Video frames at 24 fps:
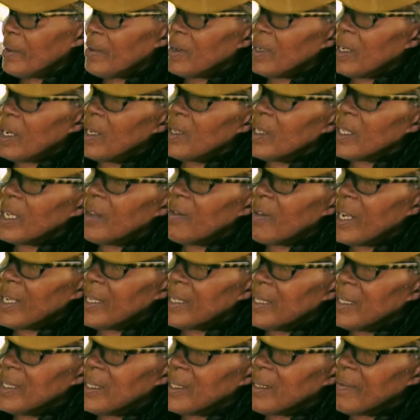
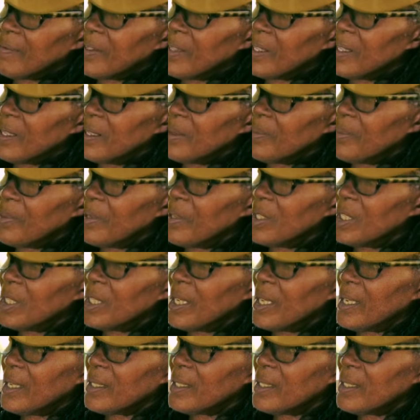co-directors of the
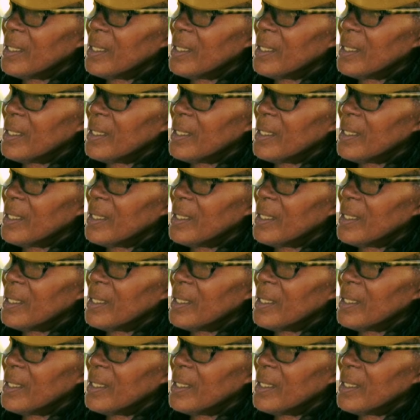project.